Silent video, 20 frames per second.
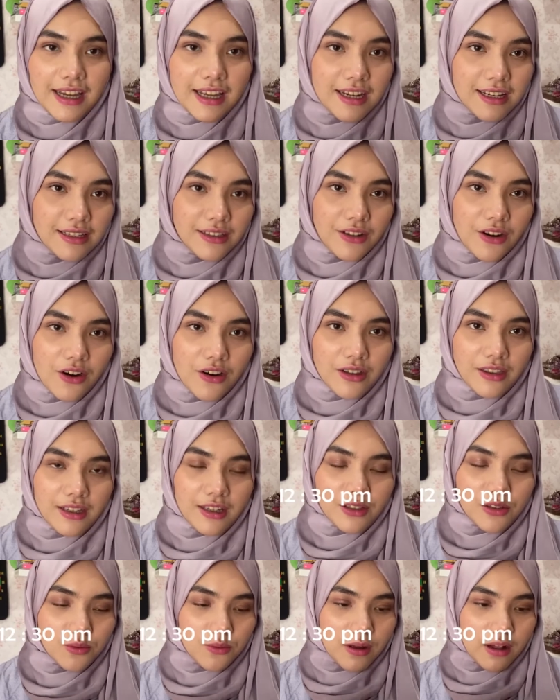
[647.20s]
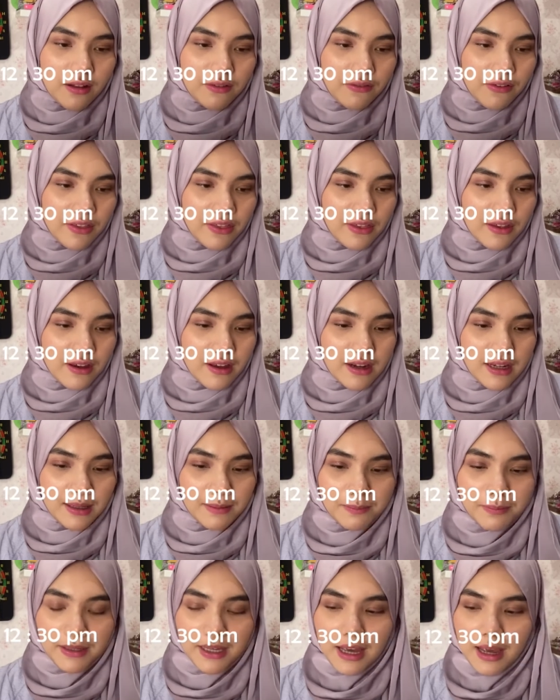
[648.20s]
It is currently
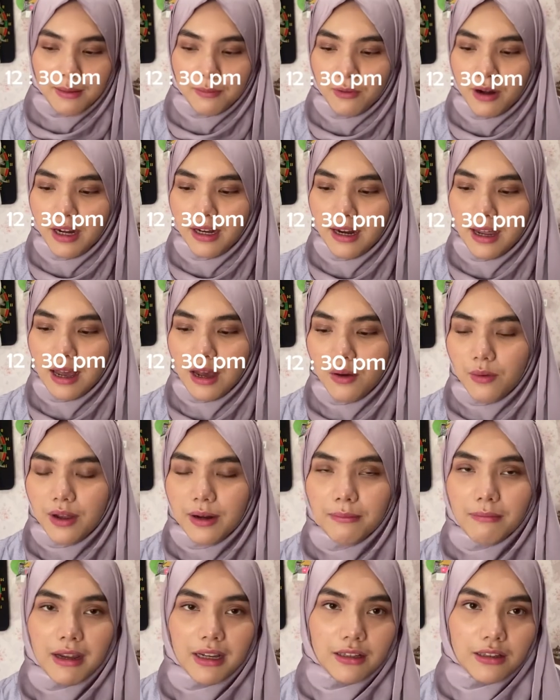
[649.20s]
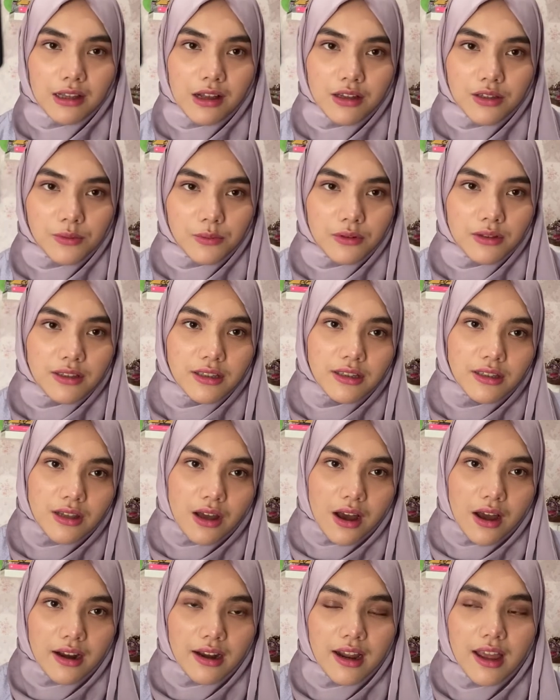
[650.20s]
12:30 p.m. right now, and my class will
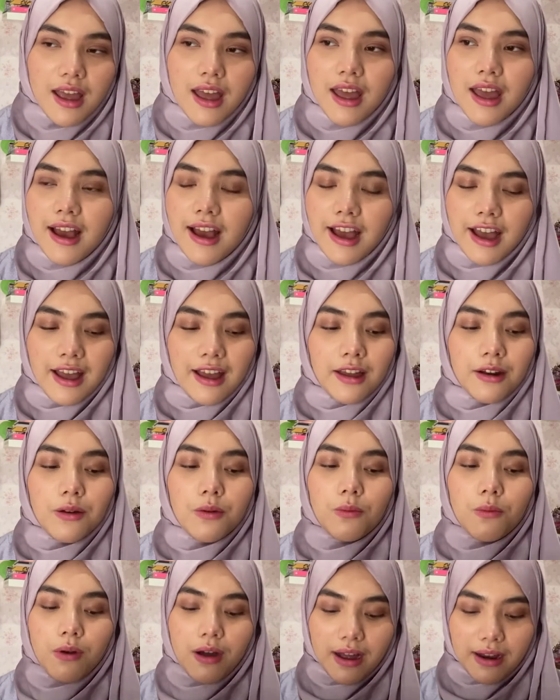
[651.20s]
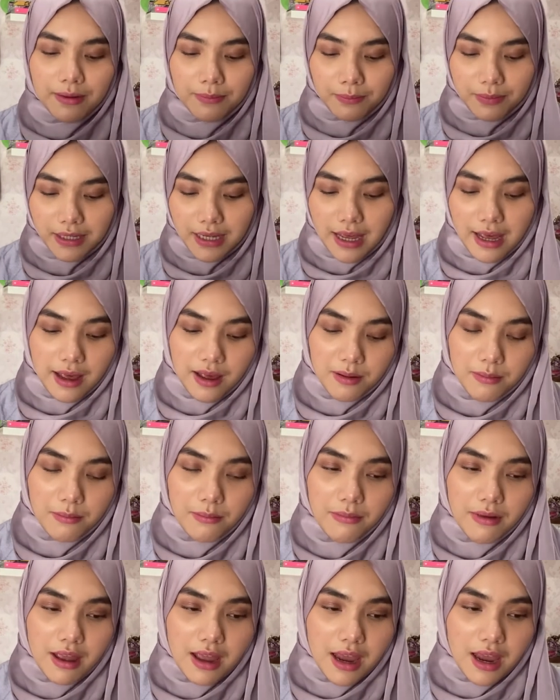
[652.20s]
start at 1
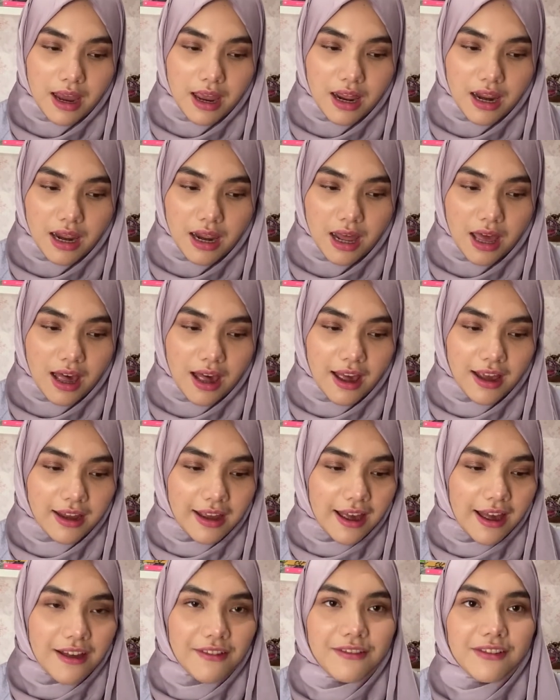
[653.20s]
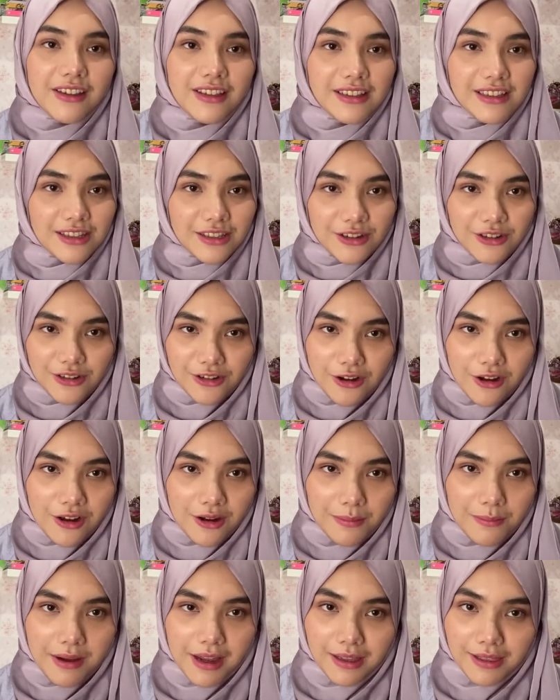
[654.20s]
p.m. and I haven't turned
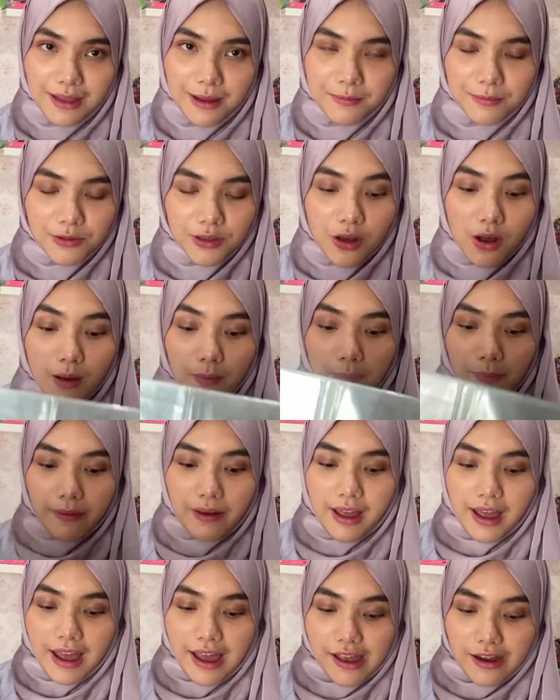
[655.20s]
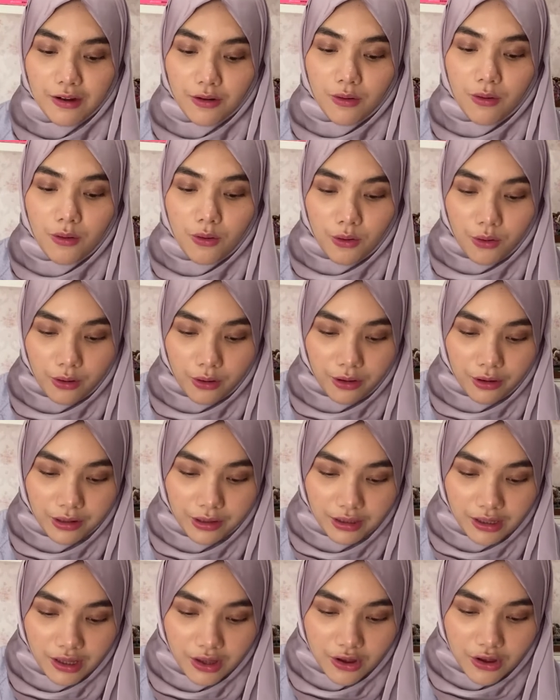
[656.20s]
on my laptop at
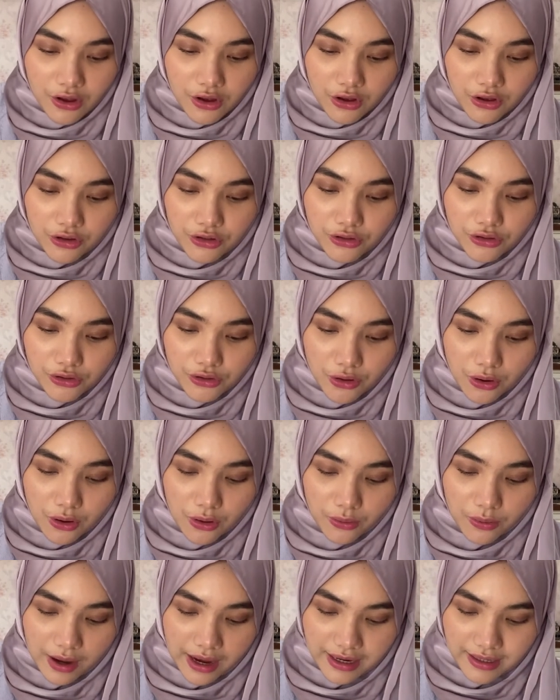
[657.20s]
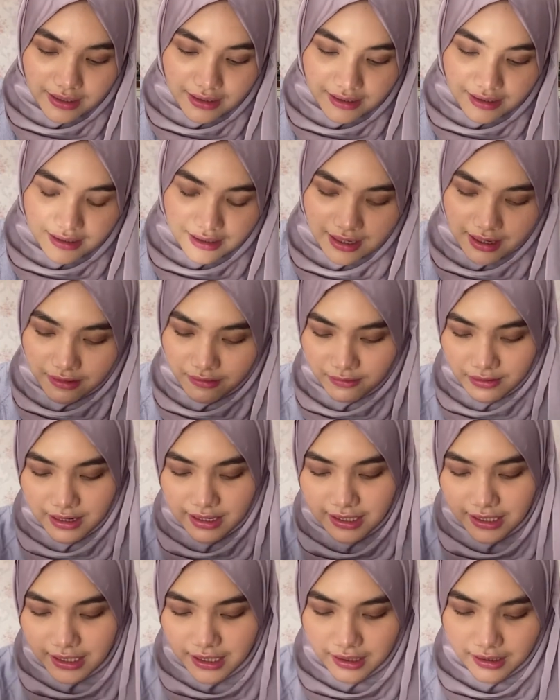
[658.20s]
all, so I need to get
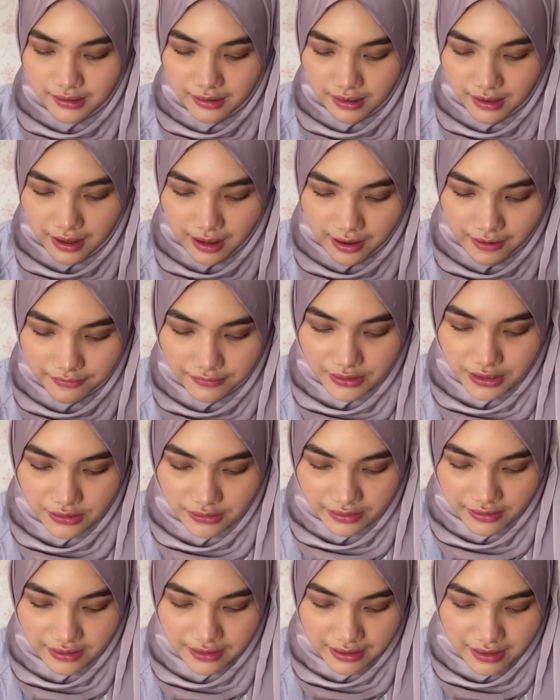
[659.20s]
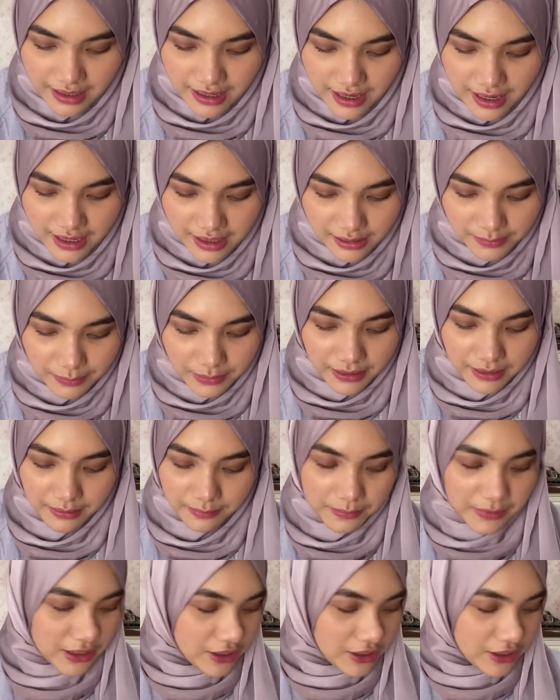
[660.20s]
ready after this. But let me